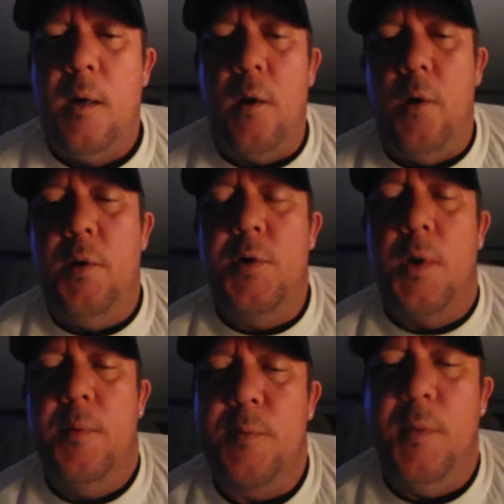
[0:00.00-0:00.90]
Hello
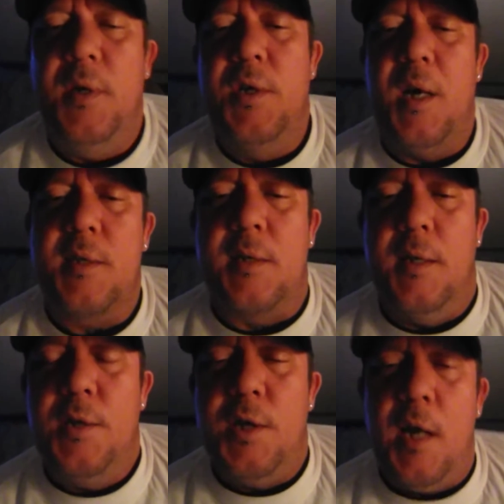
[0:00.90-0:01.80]
YouTube, it's me
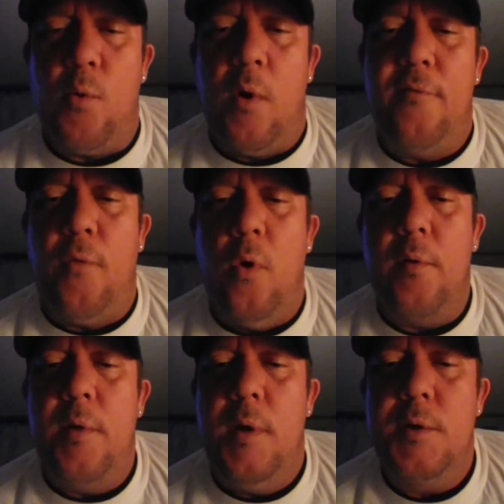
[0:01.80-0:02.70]
Justin, January
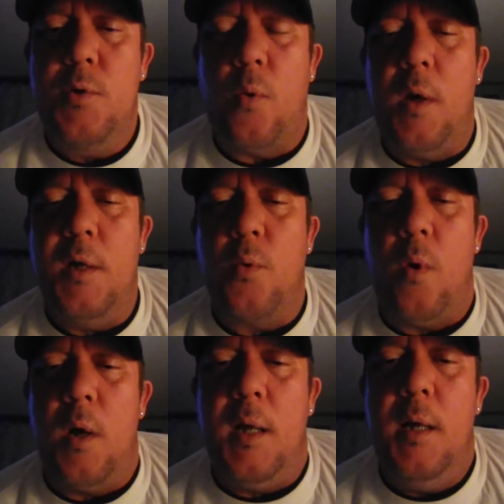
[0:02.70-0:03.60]
4th,
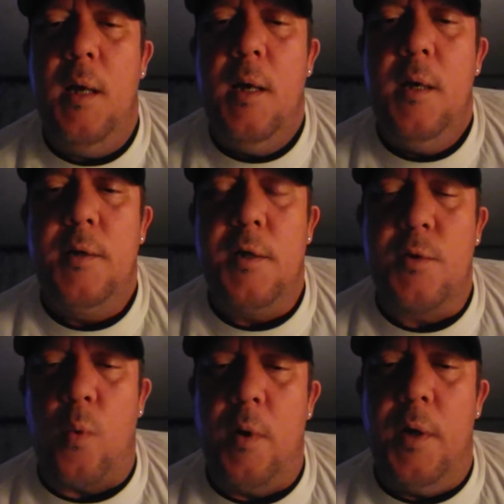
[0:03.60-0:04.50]
2020.
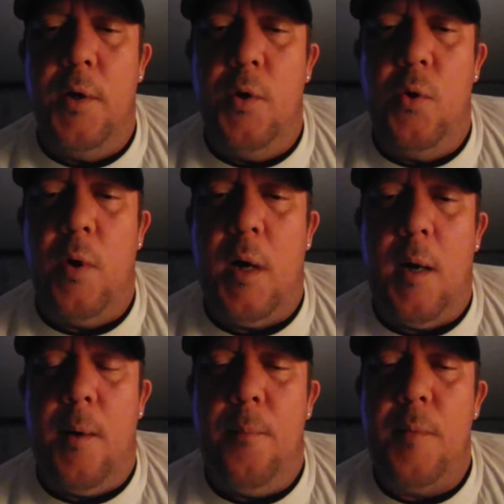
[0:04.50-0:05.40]
Just wanted to do
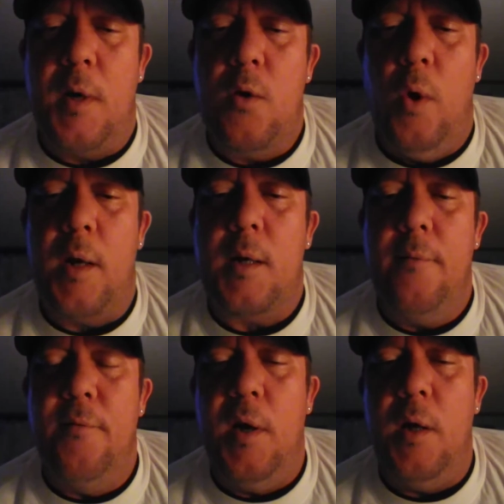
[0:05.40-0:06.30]
a quick
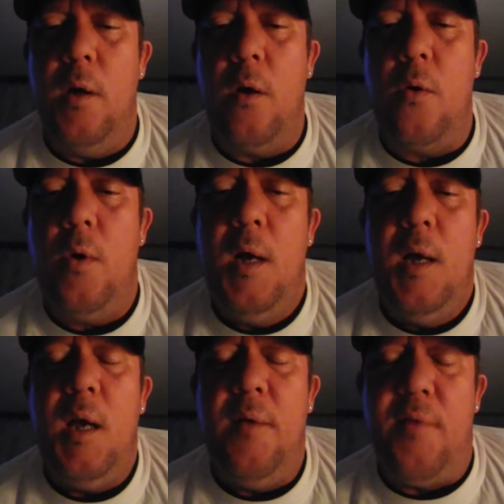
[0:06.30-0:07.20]
video.
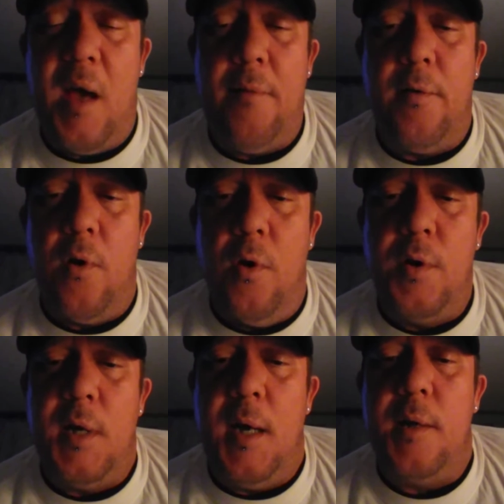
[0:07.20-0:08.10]
If you haven't
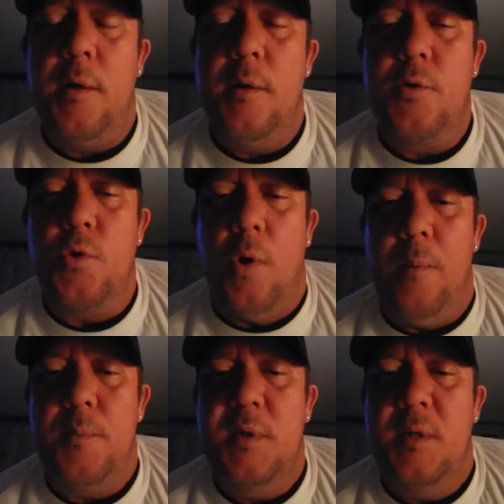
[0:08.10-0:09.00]
heard yet,
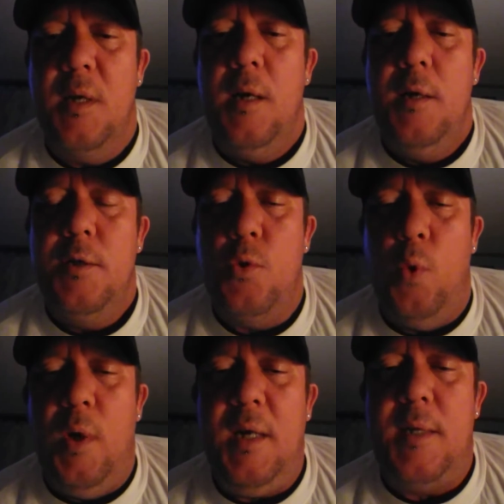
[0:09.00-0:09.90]
Trump's
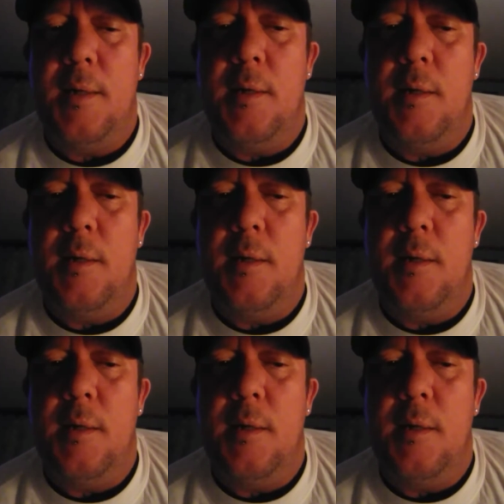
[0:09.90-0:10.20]
tweet